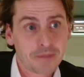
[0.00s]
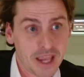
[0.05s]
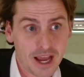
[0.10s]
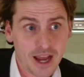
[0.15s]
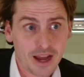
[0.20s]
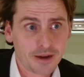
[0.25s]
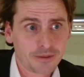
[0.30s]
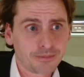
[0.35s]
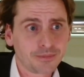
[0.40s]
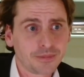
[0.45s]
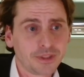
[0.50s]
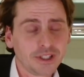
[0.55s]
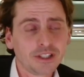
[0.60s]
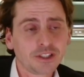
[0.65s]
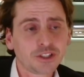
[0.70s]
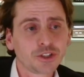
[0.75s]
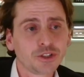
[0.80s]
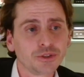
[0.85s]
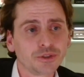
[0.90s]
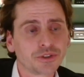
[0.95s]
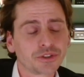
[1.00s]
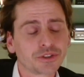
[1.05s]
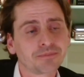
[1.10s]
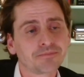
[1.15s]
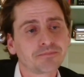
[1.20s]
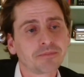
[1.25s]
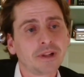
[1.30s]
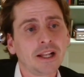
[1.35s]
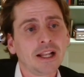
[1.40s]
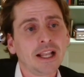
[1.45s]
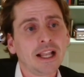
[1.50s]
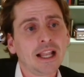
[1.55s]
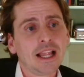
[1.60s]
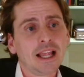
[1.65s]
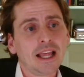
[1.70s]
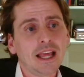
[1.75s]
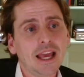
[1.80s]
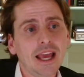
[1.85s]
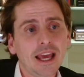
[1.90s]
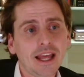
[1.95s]
Yeah, it's huge.
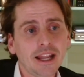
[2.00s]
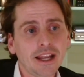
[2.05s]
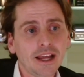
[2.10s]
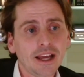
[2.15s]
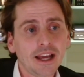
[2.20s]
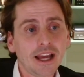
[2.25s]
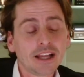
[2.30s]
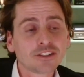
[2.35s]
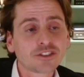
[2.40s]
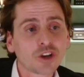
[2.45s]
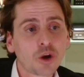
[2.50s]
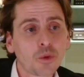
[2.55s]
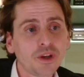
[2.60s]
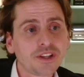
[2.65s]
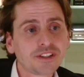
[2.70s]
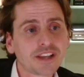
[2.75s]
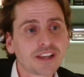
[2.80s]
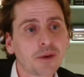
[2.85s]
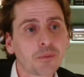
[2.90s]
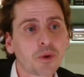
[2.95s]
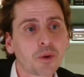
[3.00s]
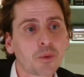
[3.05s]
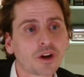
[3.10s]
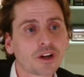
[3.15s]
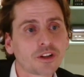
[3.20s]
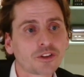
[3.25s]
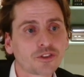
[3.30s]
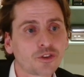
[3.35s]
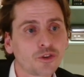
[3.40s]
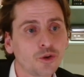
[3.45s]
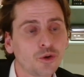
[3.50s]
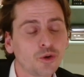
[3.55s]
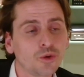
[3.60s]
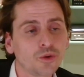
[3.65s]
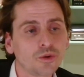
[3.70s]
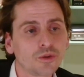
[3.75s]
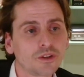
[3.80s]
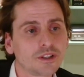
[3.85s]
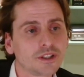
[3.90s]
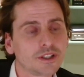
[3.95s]
And, uh, and so we said we wanted to
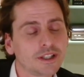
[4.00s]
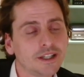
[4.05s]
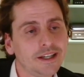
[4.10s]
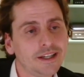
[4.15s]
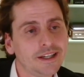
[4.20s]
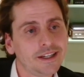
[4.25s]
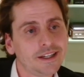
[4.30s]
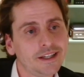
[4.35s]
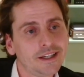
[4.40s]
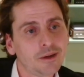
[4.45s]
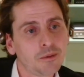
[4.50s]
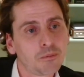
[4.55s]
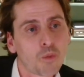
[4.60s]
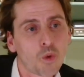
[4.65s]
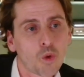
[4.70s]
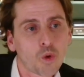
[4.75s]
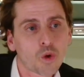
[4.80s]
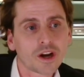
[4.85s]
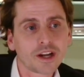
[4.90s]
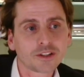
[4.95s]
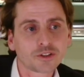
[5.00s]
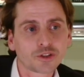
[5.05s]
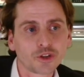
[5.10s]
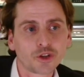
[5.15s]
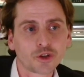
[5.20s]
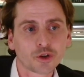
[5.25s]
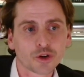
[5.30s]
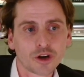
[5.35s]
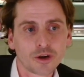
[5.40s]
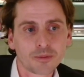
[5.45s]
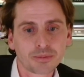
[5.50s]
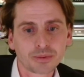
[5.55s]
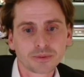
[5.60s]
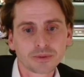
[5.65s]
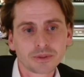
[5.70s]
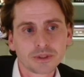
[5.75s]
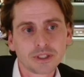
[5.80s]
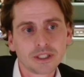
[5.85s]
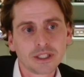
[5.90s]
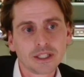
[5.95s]
do uh, more into Europe
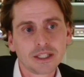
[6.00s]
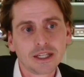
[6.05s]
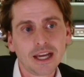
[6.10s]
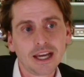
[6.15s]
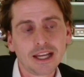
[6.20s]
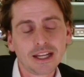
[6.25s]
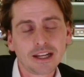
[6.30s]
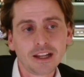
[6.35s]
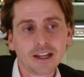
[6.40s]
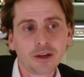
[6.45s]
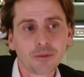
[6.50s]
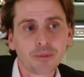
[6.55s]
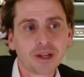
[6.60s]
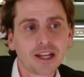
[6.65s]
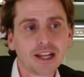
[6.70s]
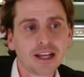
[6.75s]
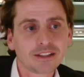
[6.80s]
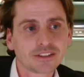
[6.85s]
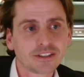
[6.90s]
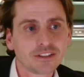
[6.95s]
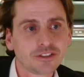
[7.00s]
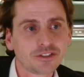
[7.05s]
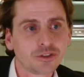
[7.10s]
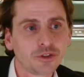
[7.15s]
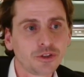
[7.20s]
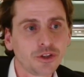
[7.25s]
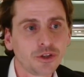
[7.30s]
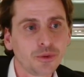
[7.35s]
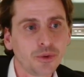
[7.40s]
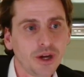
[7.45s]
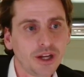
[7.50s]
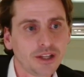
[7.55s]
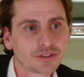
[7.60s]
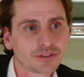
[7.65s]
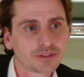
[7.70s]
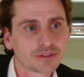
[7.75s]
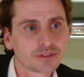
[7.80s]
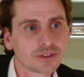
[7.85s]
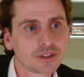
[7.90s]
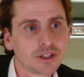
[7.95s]
and a little bit less into the
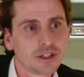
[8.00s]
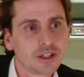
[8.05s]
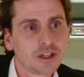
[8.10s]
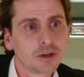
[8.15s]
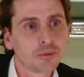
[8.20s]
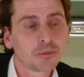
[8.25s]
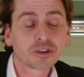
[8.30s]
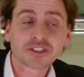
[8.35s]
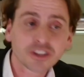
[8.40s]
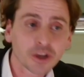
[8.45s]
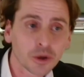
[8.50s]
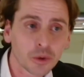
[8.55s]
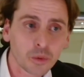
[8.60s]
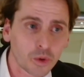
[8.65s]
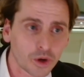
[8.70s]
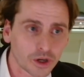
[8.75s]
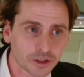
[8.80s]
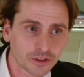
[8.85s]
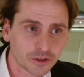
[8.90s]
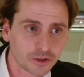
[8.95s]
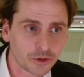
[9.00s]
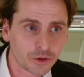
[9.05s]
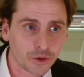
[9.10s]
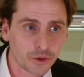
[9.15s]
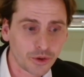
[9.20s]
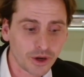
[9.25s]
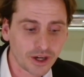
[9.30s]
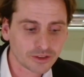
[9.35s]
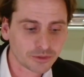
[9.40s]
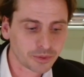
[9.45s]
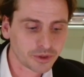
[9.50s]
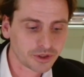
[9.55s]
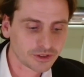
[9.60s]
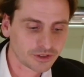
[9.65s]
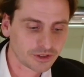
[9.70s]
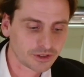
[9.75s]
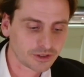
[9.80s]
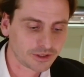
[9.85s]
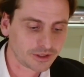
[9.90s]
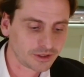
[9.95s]
US, but still wanted to do US
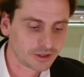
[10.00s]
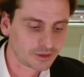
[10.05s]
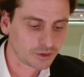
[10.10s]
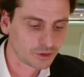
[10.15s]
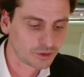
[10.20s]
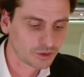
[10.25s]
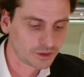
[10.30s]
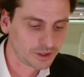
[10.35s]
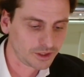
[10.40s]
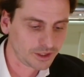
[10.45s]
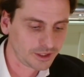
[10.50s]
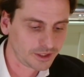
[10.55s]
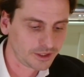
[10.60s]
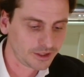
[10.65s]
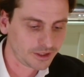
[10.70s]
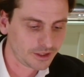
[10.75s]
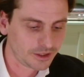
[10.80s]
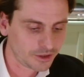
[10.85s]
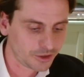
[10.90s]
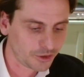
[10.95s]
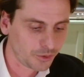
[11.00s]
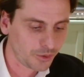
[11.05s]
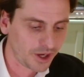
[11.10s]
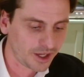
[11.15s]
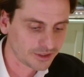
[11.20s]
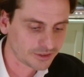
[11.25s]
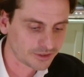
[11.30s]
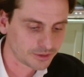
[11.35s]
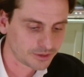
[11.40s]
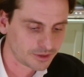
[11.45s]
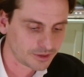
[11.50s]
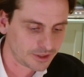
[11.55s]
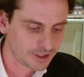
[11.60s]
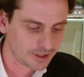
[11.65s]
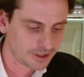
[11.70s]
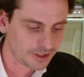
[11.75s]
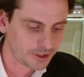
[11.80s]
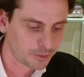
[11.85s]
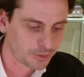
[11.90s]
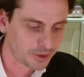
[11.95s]
because the US is
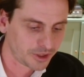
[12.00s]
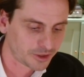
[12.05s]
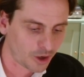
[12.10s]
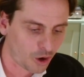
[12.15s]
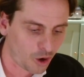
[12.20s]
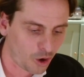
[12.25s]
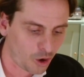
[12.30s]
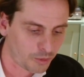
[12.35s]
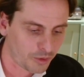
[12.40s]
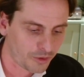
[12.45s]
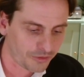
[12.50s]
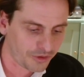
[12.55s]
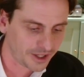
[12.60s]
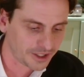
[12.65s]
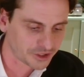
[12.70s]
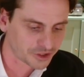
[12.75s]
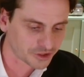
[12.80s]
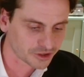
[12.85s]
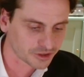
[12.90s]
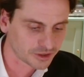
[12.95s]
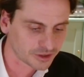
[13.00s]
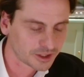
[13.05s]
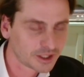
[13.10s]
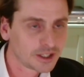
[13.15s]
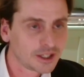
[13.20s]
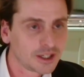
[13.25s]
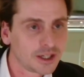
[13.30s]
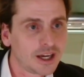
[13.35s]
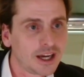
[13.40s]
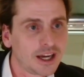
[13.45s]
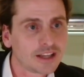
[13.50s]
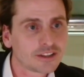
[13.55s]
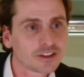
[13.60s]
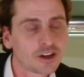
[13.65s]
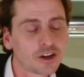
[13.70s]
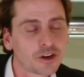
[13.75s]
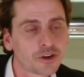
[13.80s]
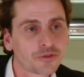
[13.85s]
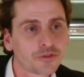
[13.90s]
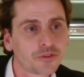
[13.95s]
a little bit the home of venture, has
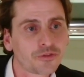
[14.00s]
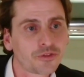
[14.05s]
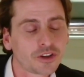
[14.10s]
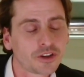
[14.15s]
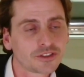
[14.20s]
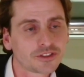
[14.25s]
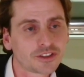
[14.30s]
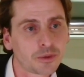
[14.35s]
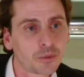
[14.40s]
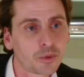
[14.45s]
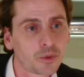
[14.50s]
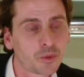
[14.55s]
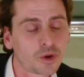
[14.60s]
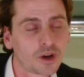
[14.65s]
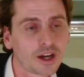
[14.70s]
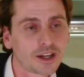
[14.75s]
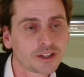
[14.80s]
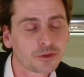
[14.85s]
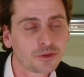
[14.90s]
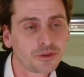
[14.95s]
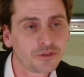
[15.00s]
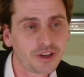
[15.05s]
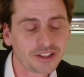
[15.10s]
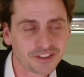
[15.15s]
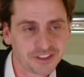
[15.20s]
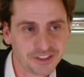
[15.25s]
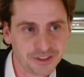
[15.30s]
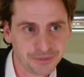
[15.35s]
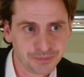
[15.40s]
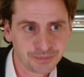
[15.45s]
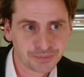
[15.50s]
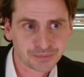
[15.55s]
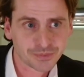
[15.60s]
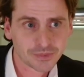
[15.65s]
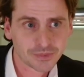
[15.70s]
a lot of funds that we would like to invest in.